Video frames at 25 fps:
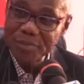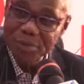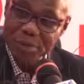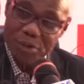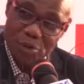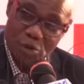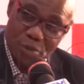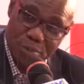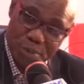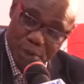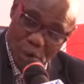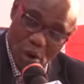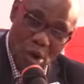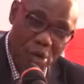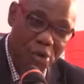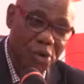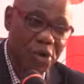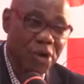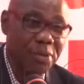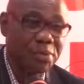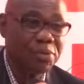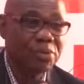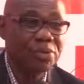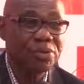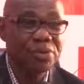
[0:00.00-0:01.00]
it will be
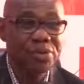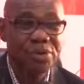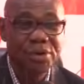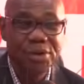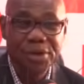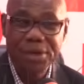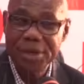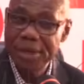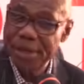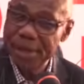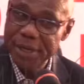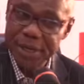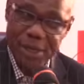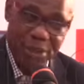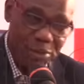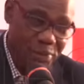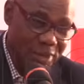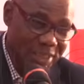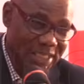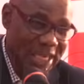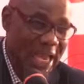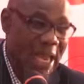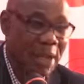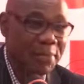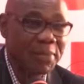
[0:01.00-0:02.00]
honorable, it will be
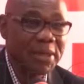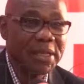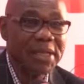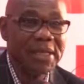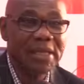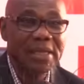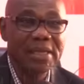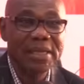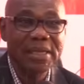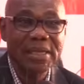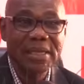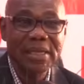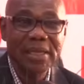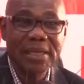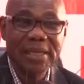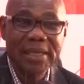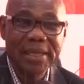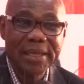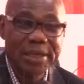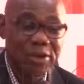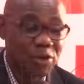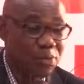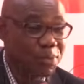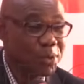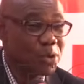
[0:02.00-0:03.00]
timely,
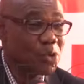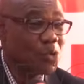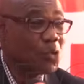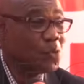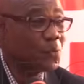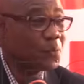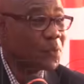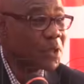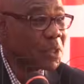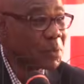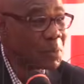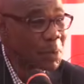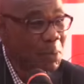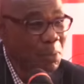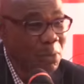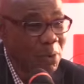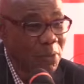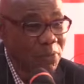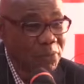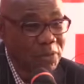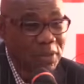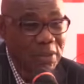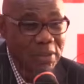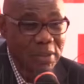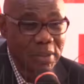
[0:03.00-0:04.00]
it will be good for the people
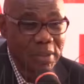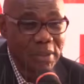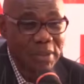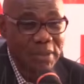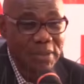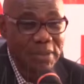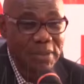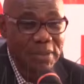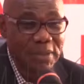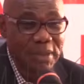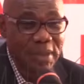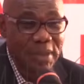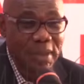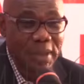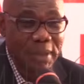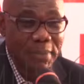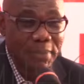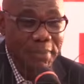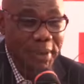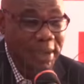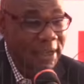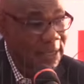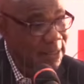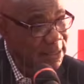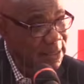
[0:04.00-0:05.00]
of
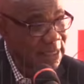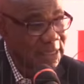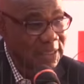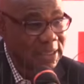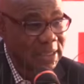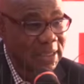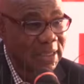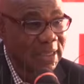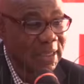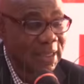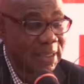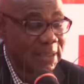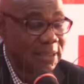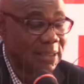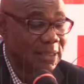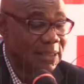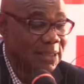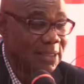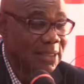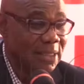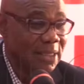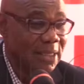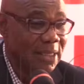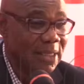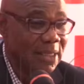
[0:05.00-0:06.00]
Bayelsa said that,
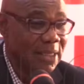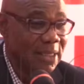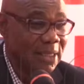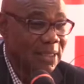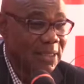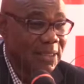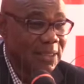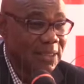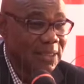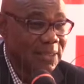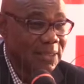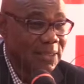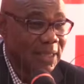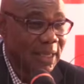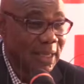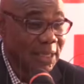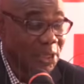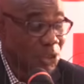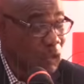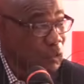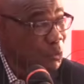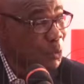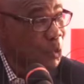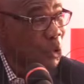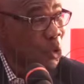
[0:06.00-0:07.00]
and
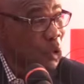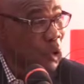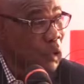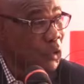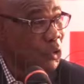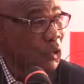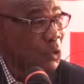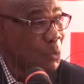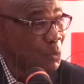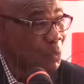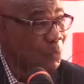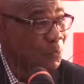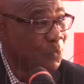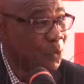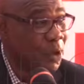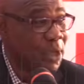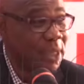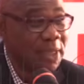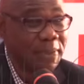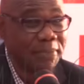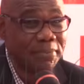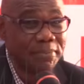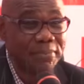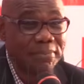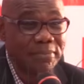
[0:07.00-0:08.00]
it will be honorable for
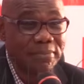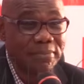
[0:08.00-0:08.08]
him